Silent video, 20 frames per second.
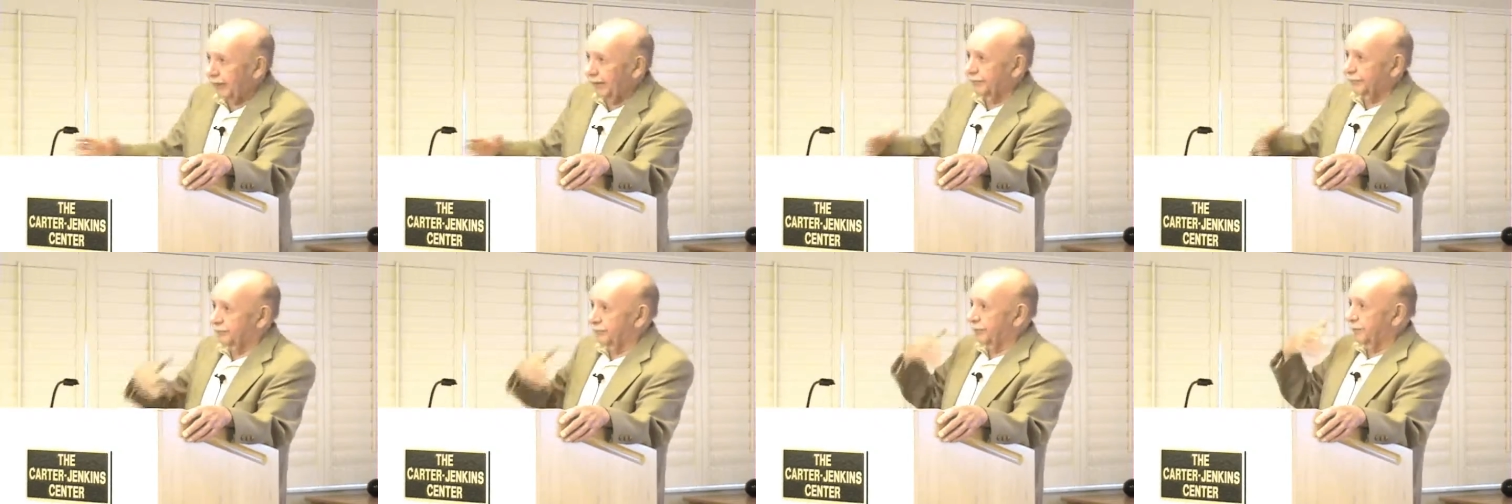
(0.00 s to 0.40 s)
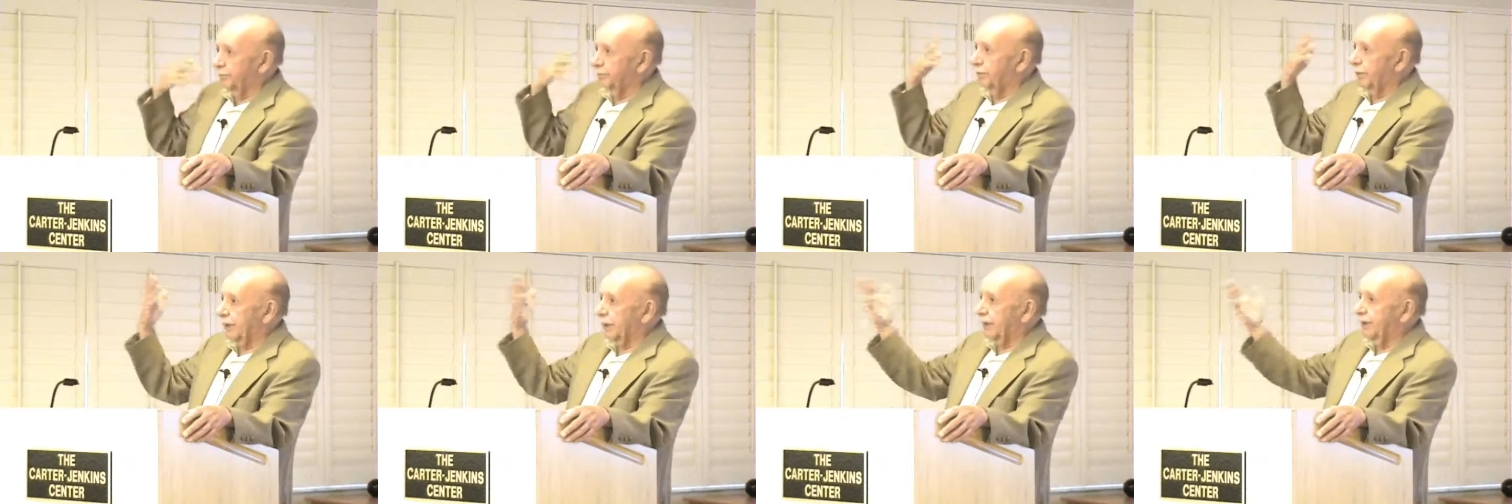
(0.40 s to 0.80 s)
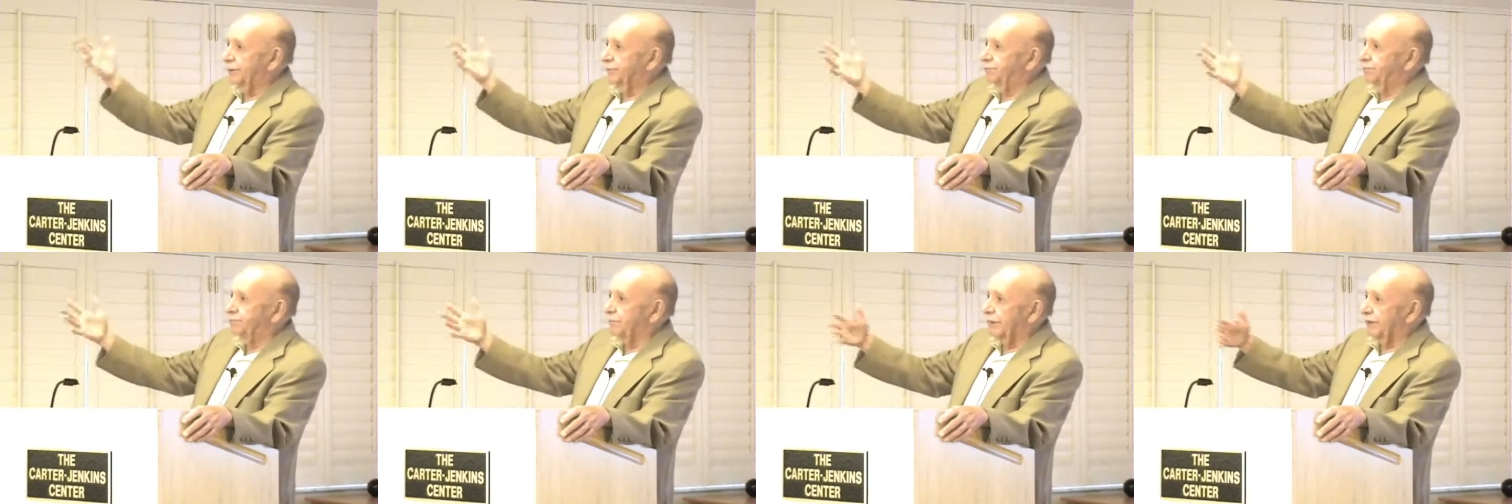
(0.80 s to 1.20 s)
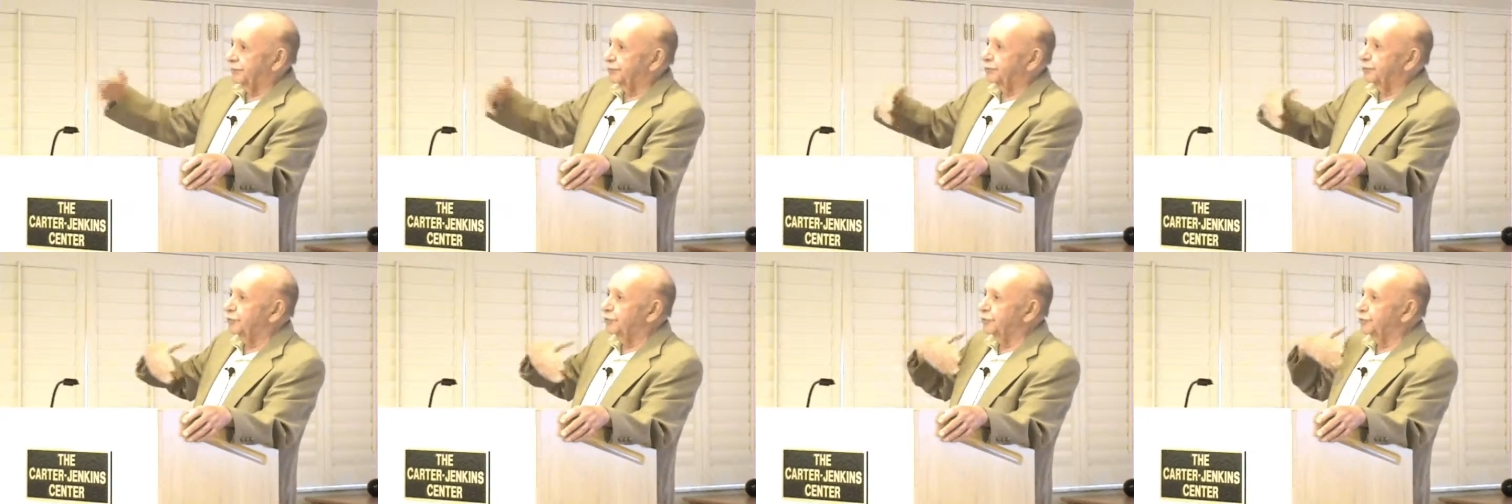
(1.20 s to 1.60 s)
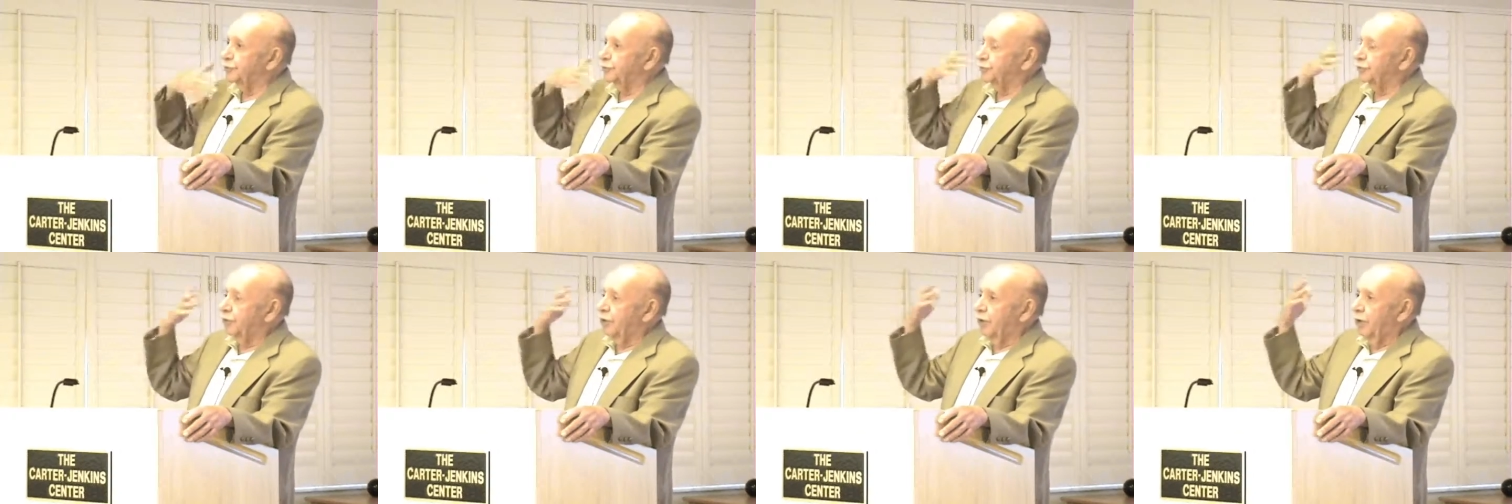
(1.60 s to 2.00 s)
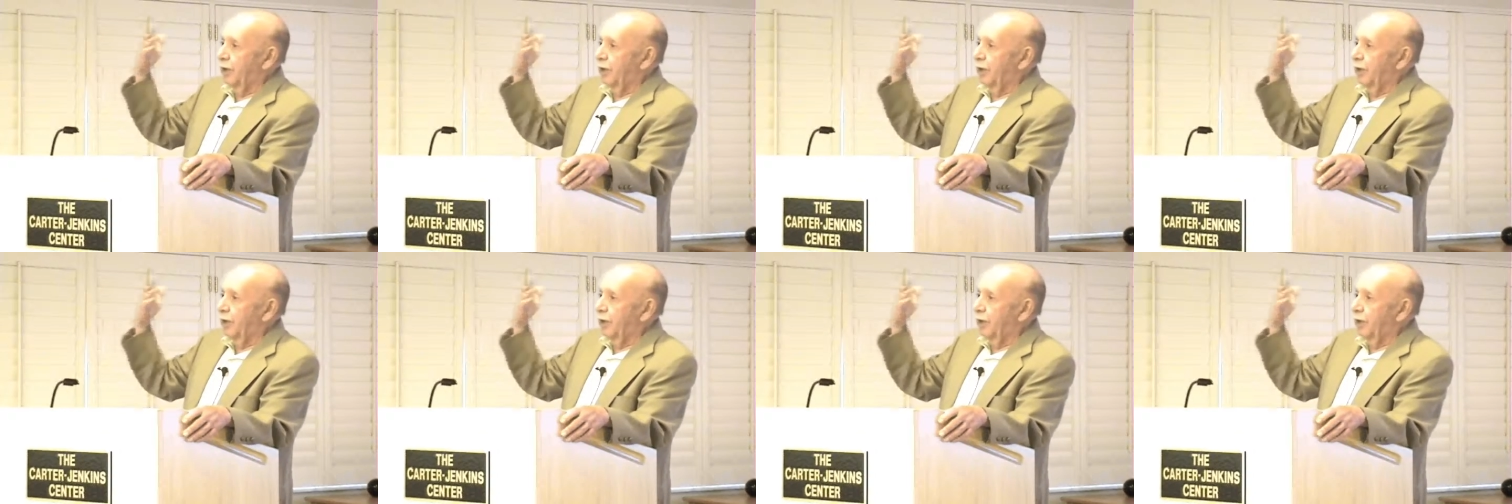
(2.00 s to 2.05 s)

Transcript: As the brain matures,